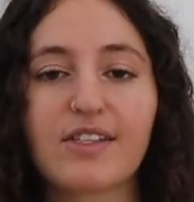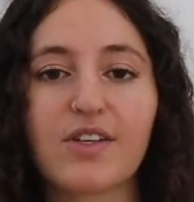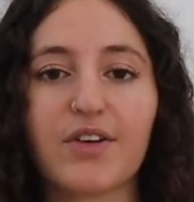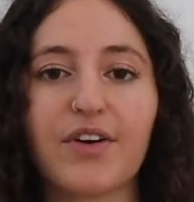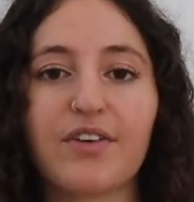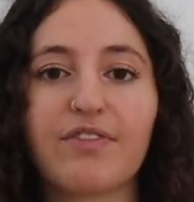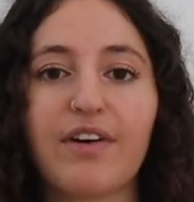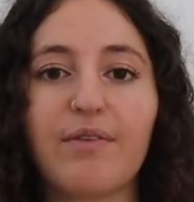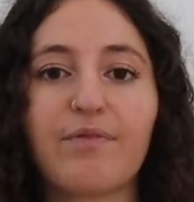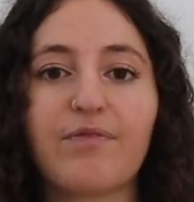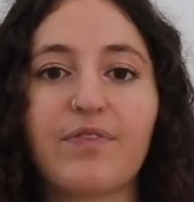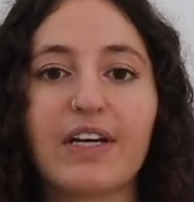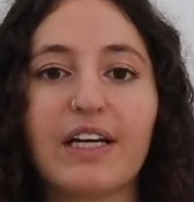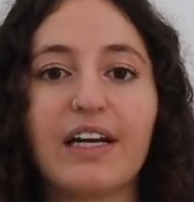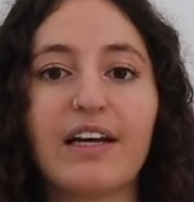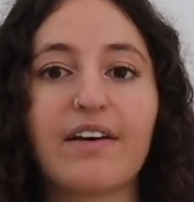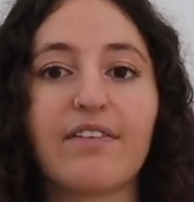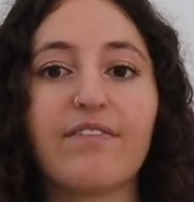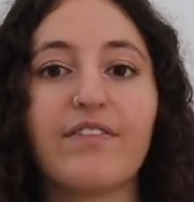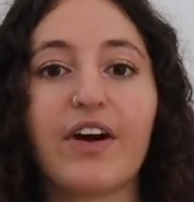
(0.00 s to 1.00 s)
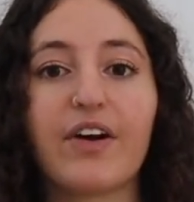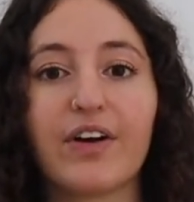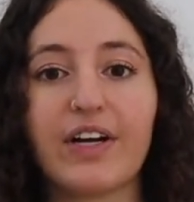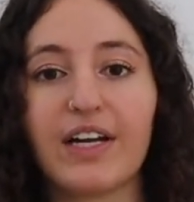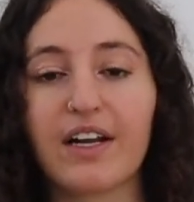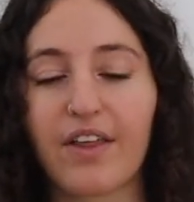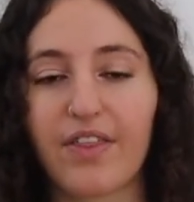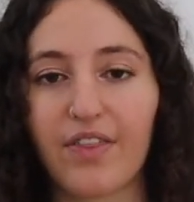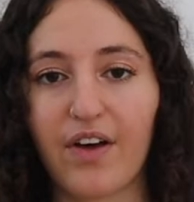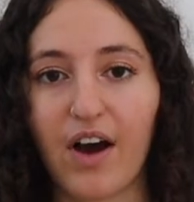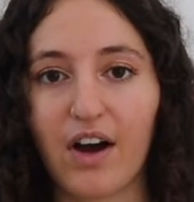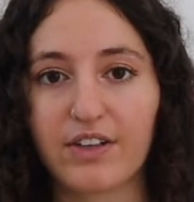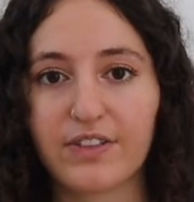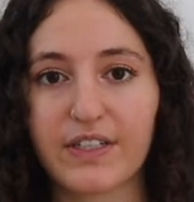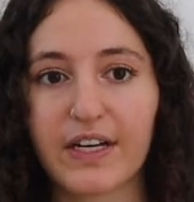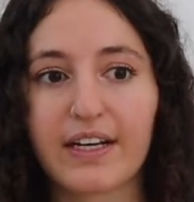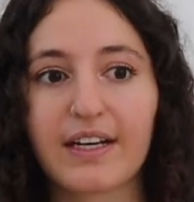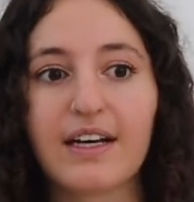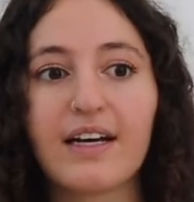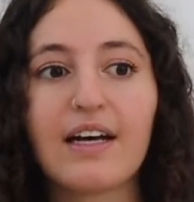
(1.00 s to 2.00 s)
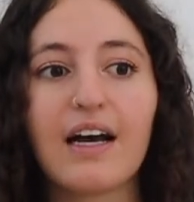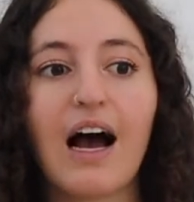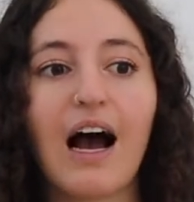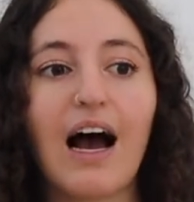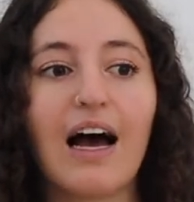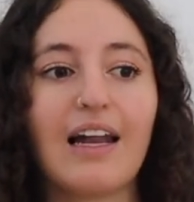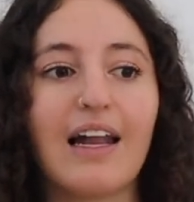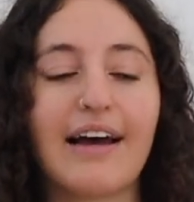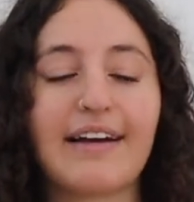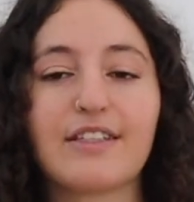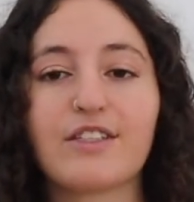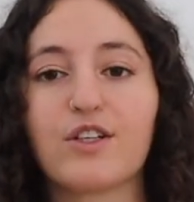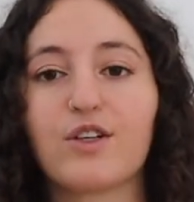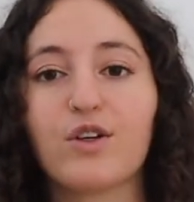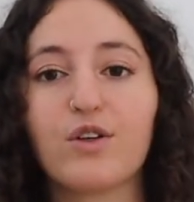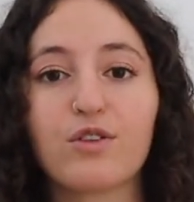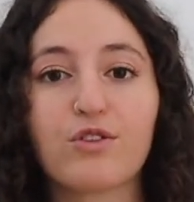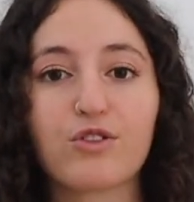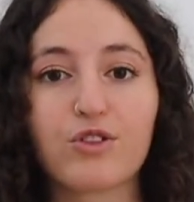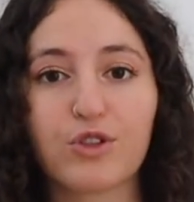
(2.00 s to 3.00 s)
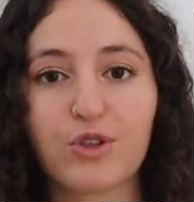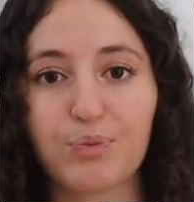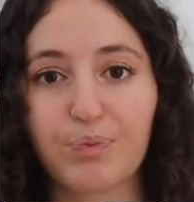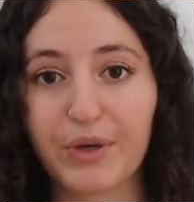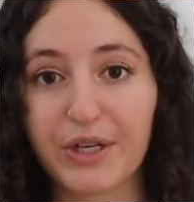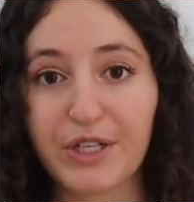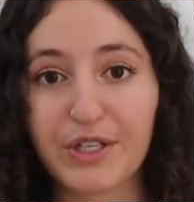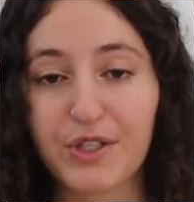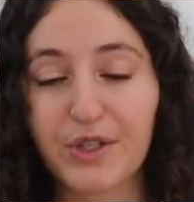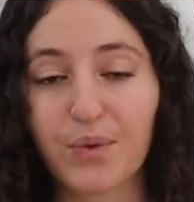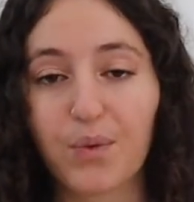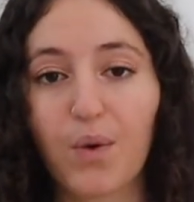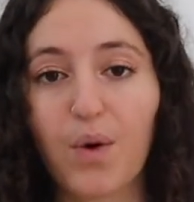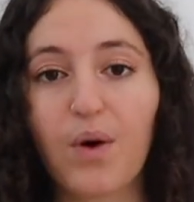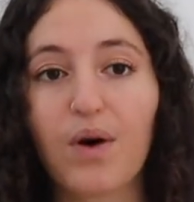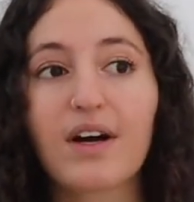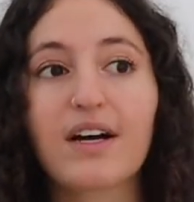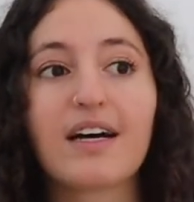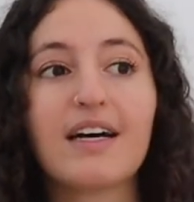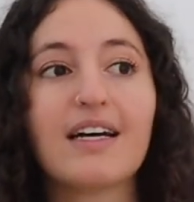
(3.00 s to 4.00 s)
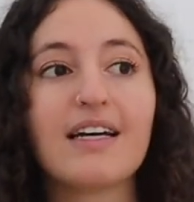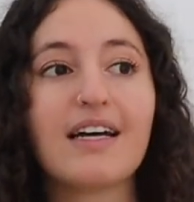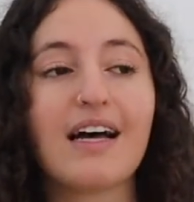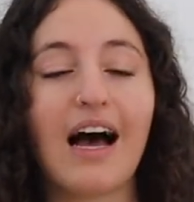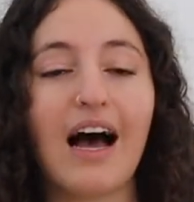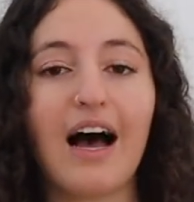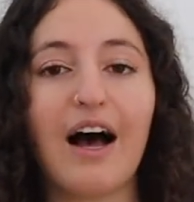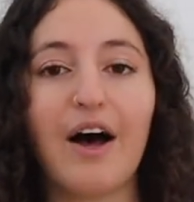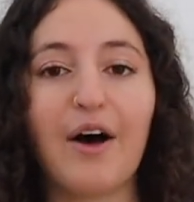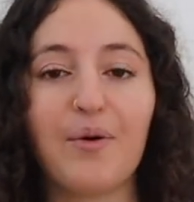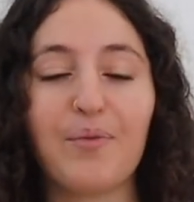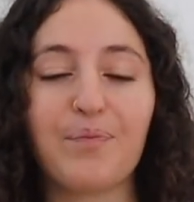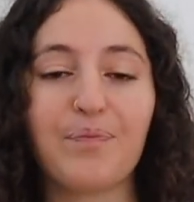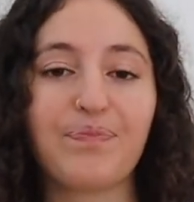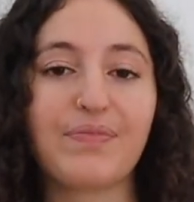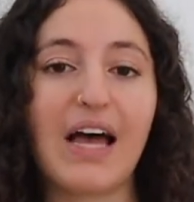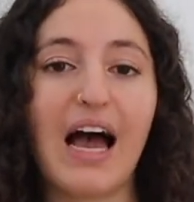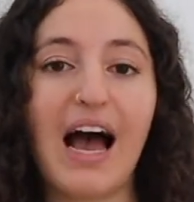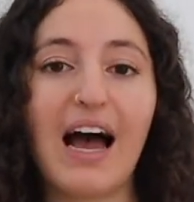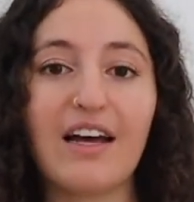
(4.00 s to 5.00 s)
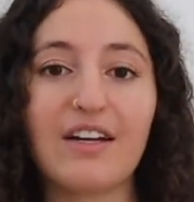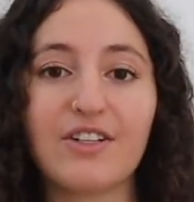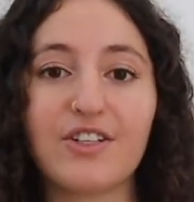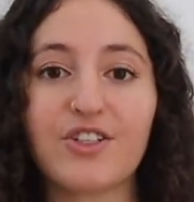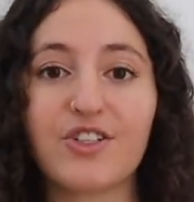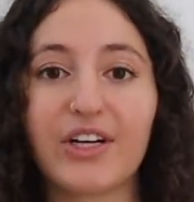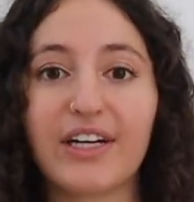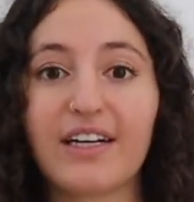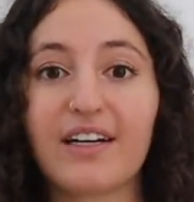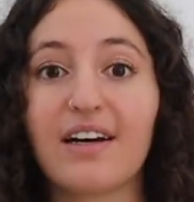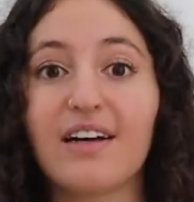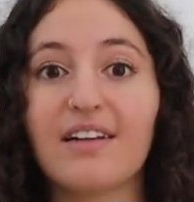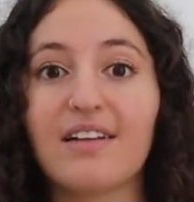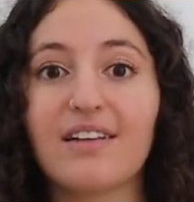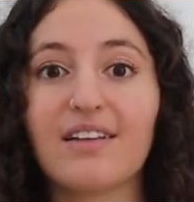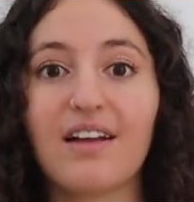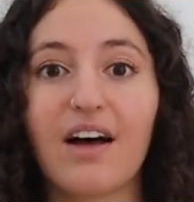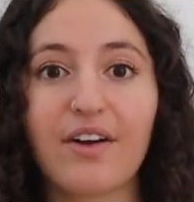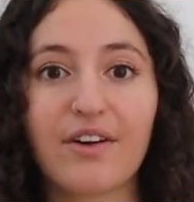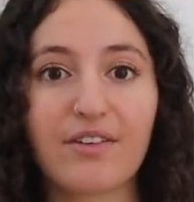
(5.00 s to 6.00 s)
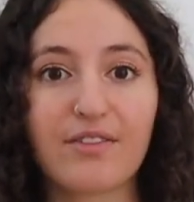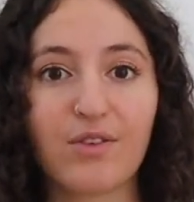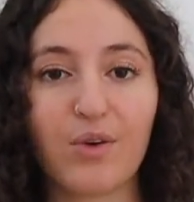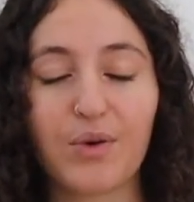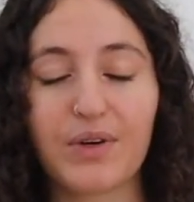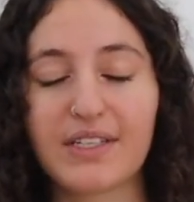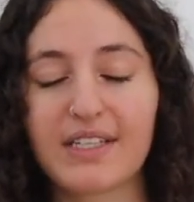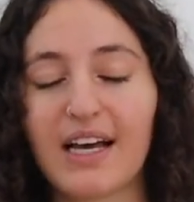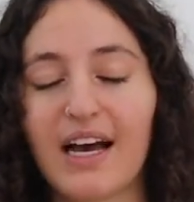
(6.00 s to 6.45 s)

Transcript: So if I'm feeling very lethargic, I like to go for a brisk walk and drink a lot of water.